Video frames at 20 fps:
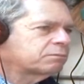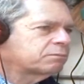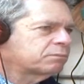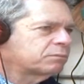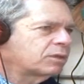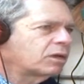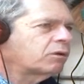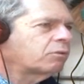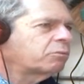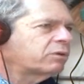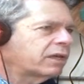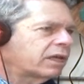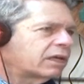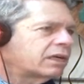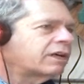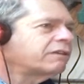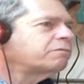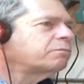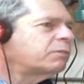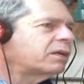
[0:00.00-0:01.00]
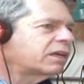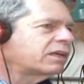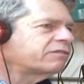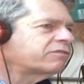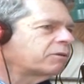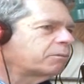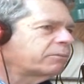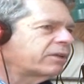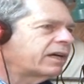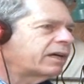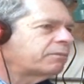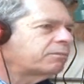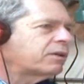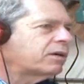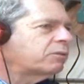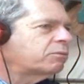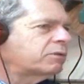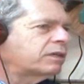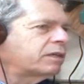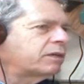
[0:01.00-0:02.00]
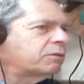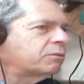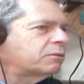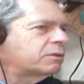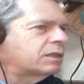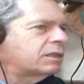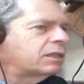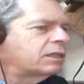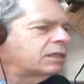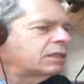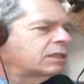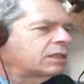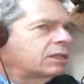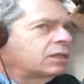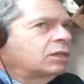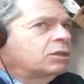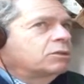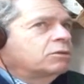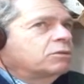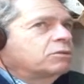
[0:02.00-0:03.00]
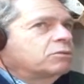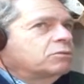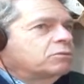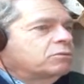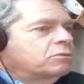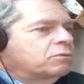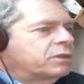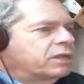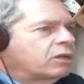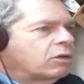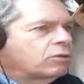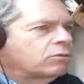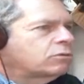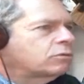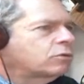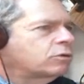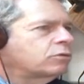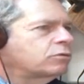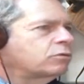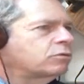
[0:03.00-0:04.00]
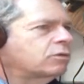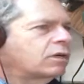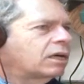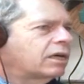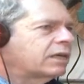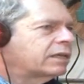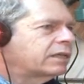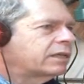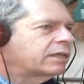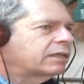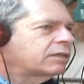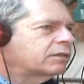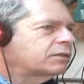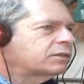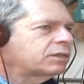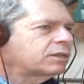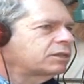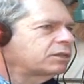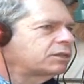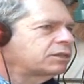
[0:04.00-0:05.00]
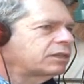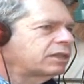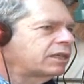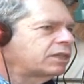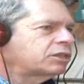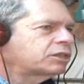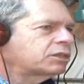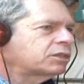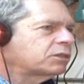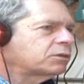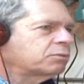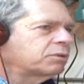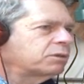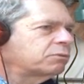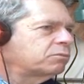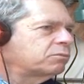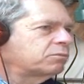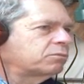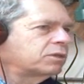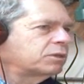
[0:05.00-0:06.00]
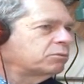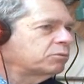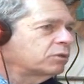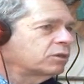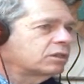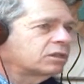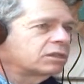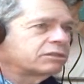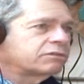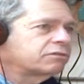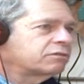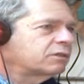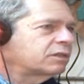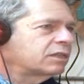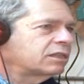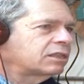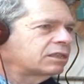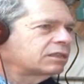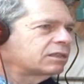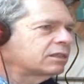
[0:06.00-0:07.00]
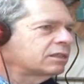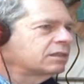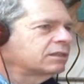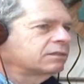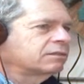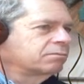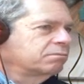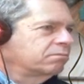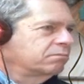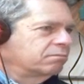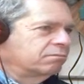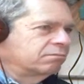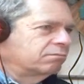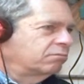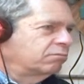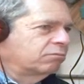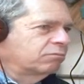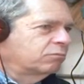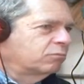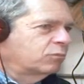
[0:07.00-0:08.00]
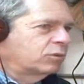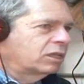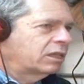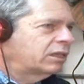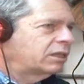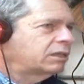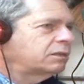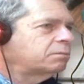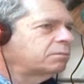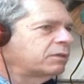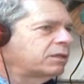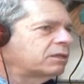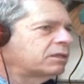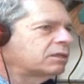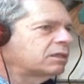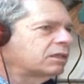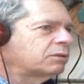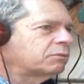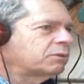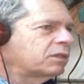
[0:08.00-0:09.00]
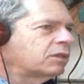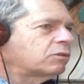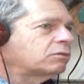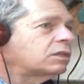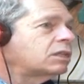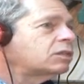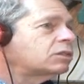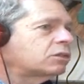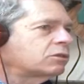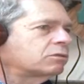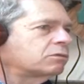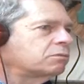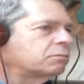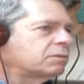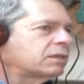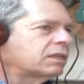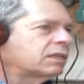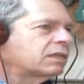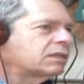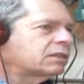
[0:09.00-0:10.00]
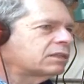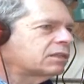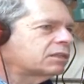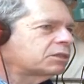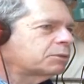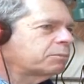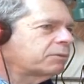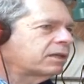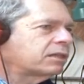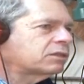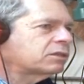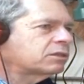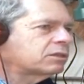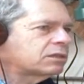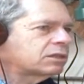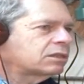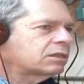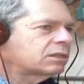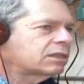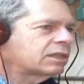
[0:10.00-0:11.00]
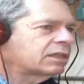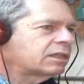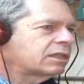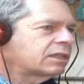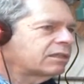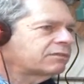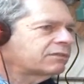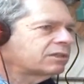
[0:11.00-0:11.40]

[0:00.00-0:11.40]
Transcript: You know, we get enough money from them that we don't do on-air solicitations. We would if we wanted, but we don't need to because our sponsors take care of